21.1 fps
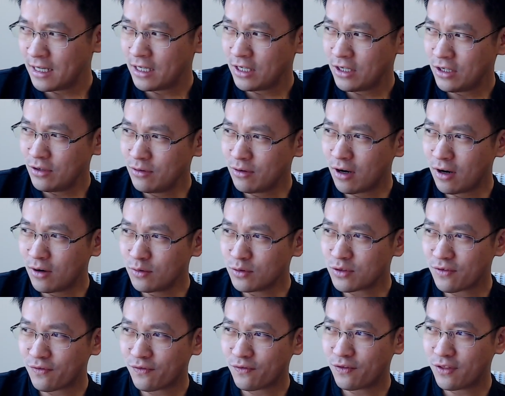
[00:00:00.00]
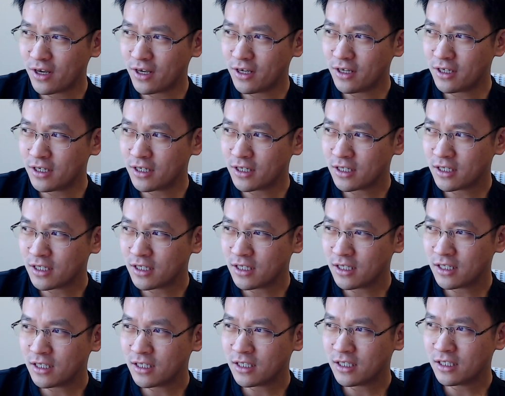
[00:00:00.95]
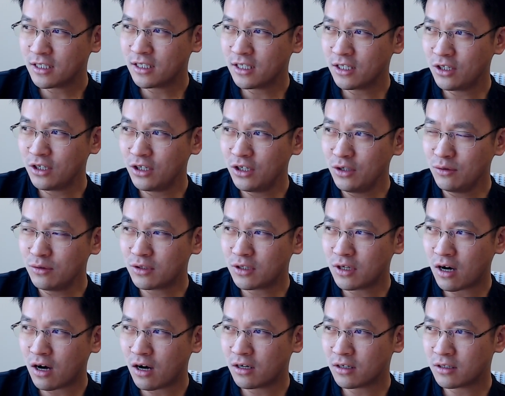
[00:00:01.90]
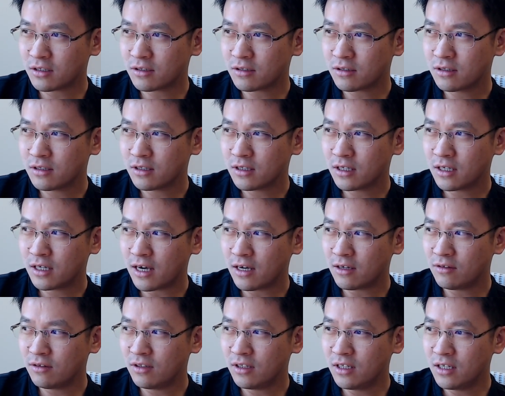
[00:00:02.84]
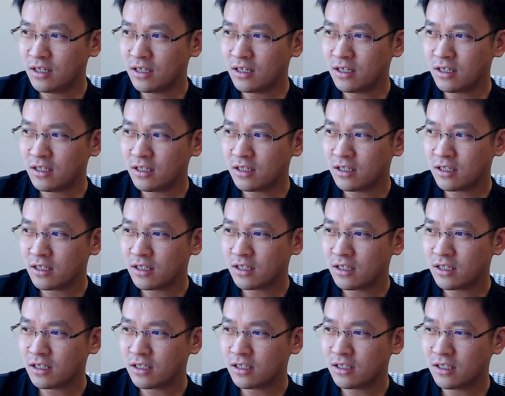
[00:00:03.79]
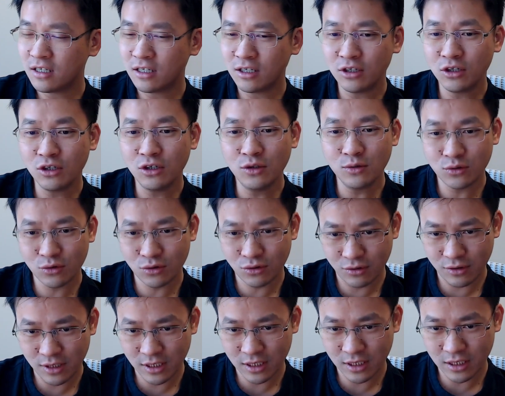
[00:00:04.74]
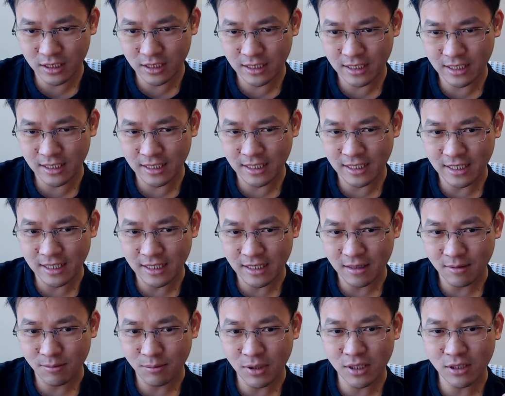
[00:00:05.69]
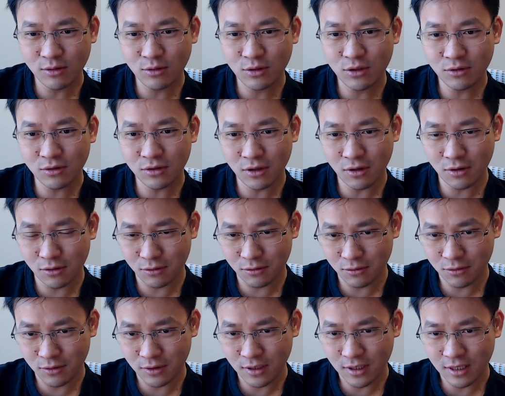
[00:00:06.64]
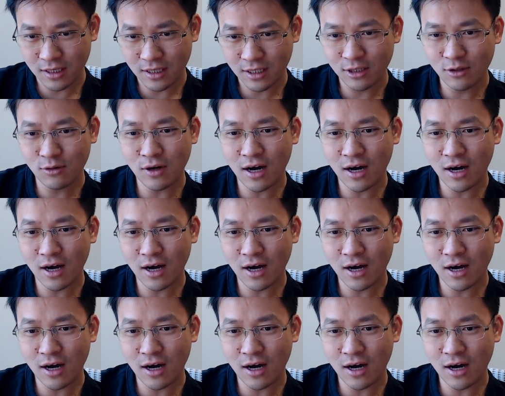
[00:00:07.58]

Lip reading: you always think the new dogs can learn the new tricks, but you don't know, you